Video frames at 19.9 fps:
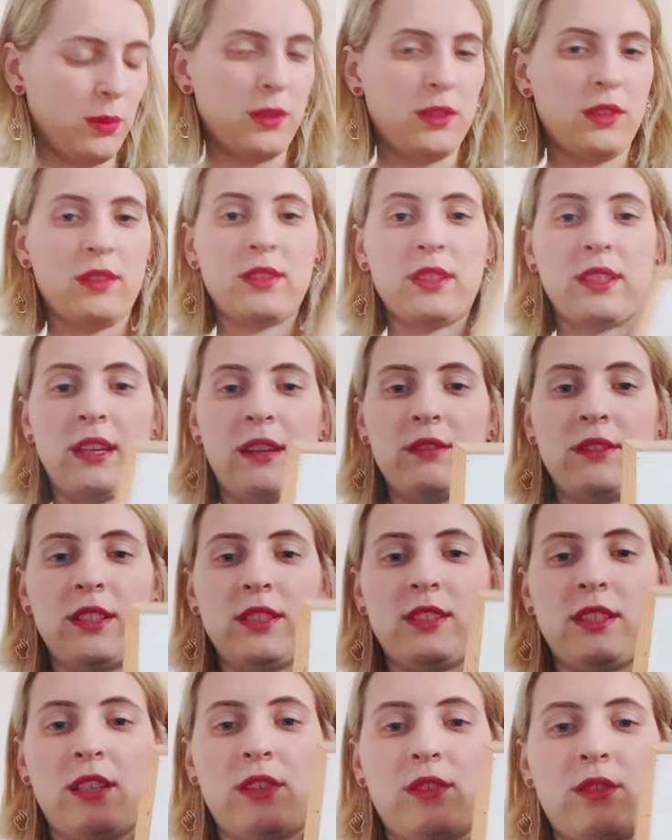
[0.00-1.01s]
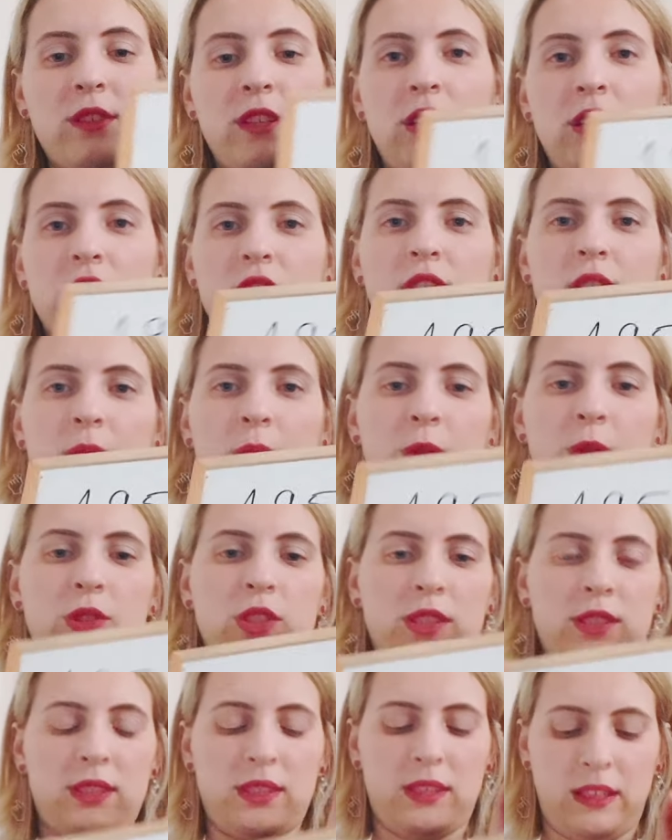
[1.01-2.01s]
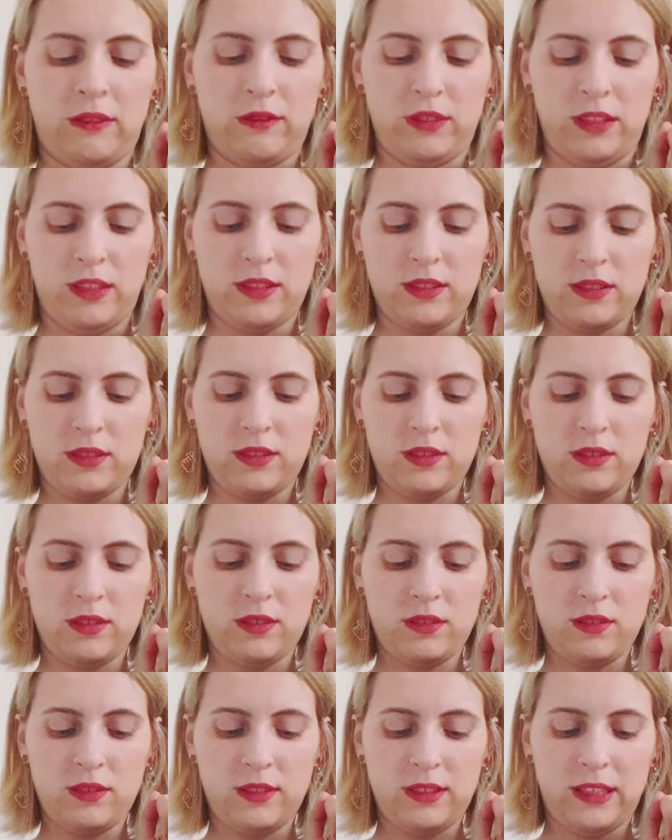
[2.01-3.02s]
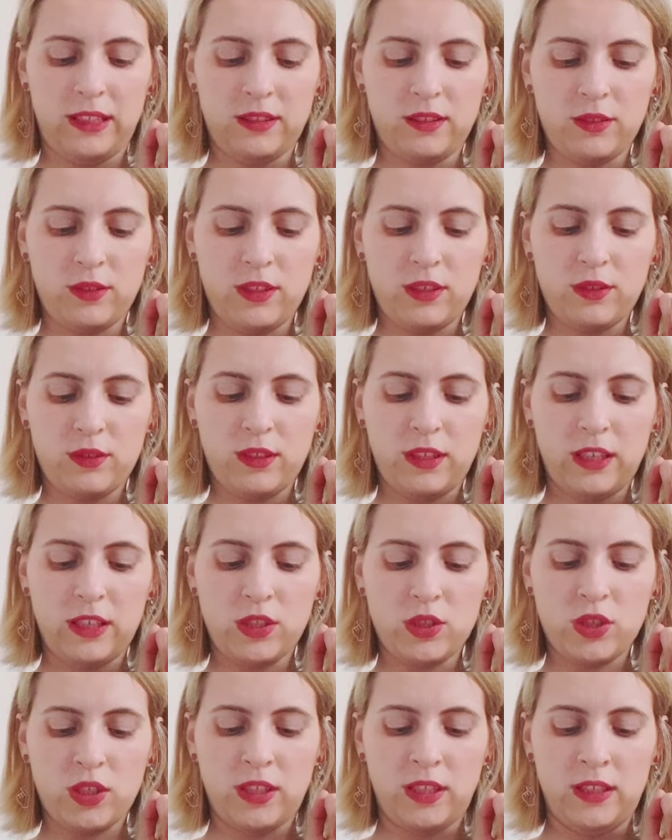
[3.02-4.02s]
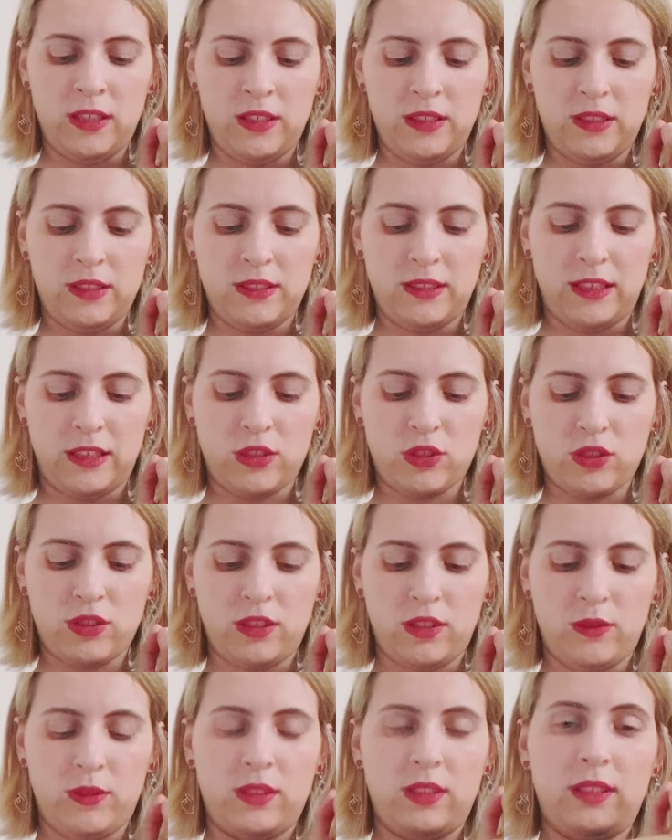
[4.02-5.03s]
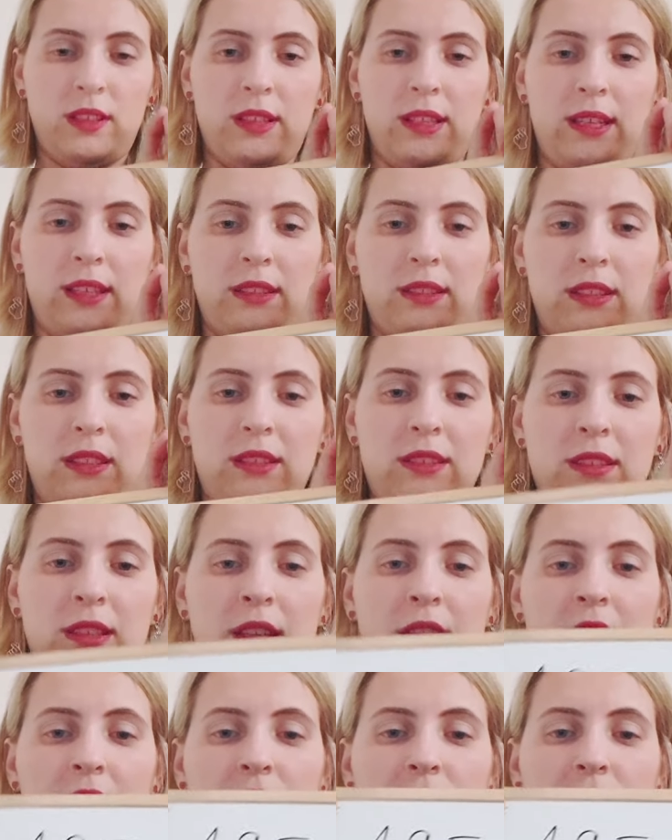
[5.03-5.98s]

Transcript: We don't have this in Croatia. We just have this letter in Croatia, and it is actually reading like this.